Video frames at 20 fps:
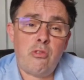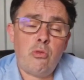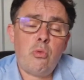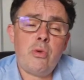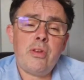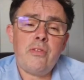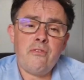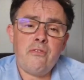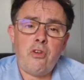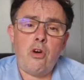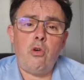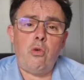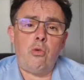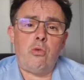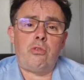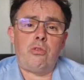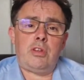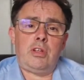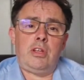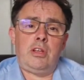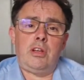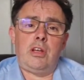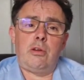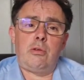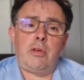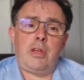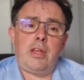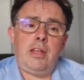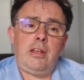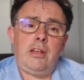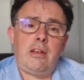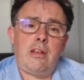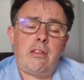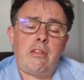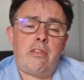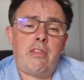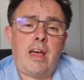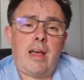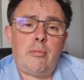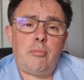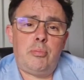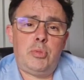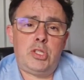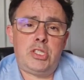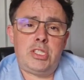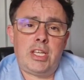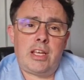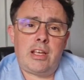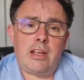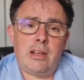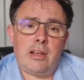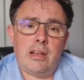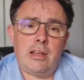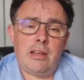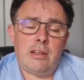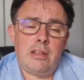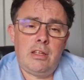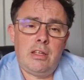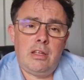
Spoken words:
They're all involved, in that particular